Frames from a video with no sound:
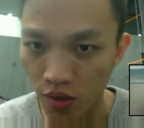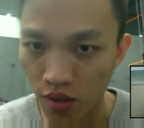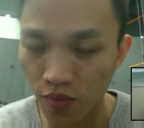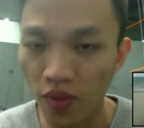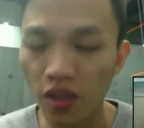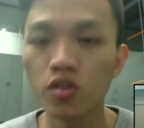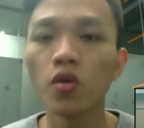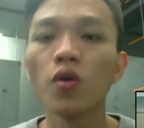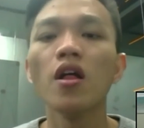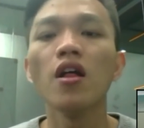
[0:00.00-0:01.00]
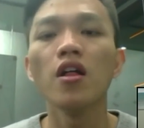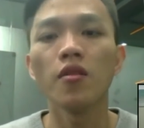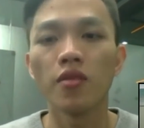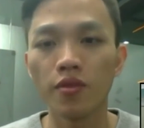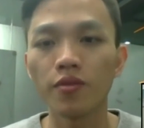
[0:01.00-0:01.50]
I see. So that's quite
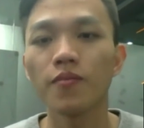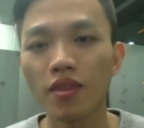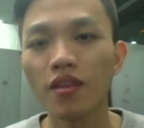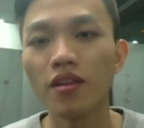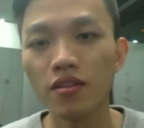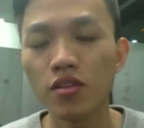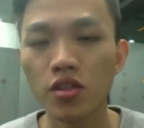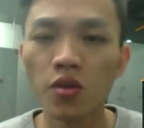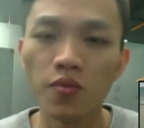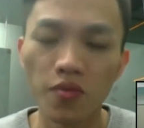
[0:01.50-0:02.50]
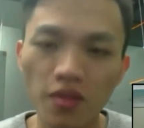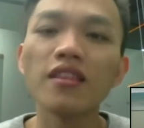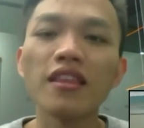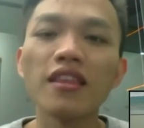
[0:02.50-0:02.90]
important because people want profits.